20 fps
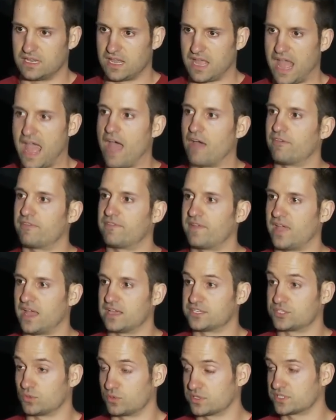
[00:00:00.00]
how
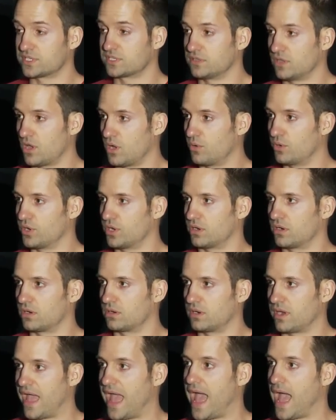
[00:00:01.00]
fast or slow
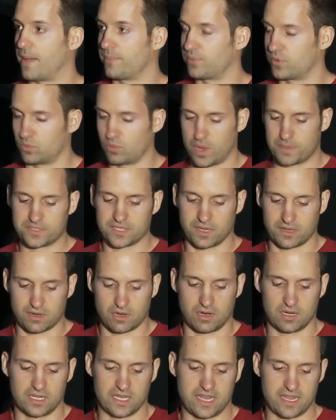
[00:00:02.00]
your app or website
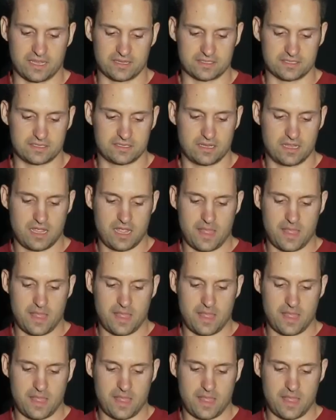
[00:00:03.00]
currently is,